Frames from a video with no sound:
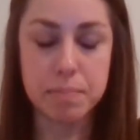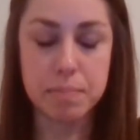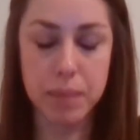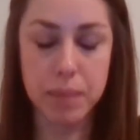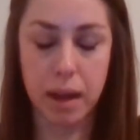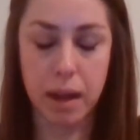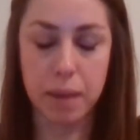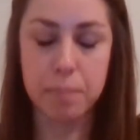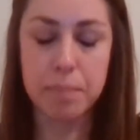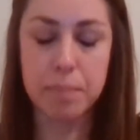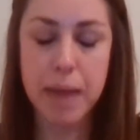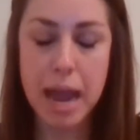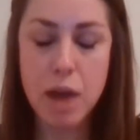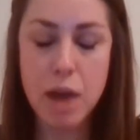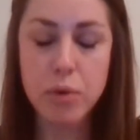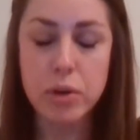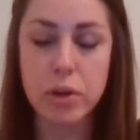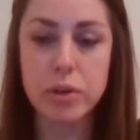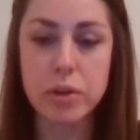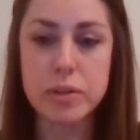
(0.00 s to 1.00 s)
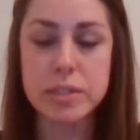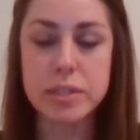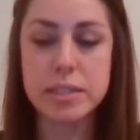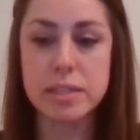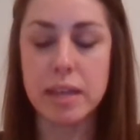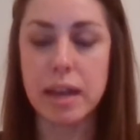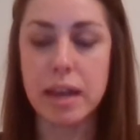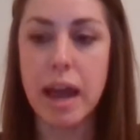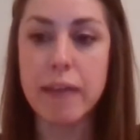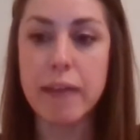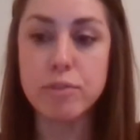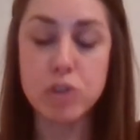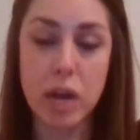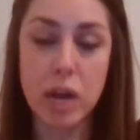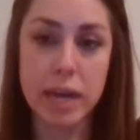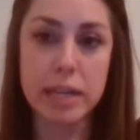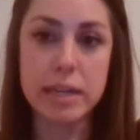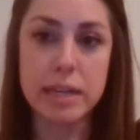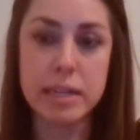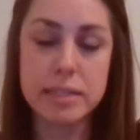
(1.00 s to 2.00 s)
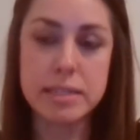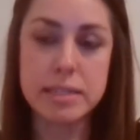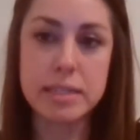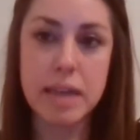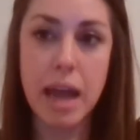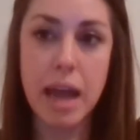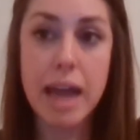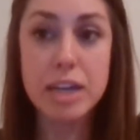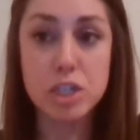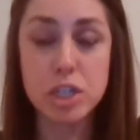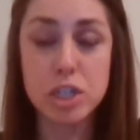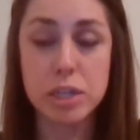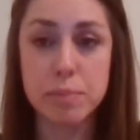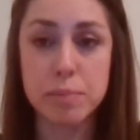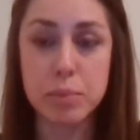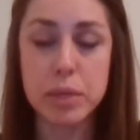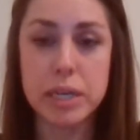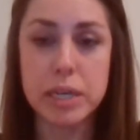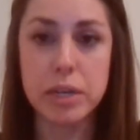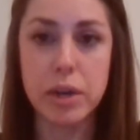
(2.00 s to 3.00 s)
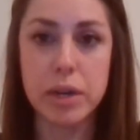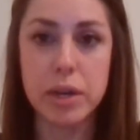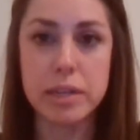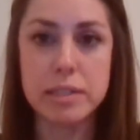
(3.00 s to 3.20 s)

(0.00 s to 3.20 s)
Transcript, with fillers: uh, powders that I've tried and is actually pretty good.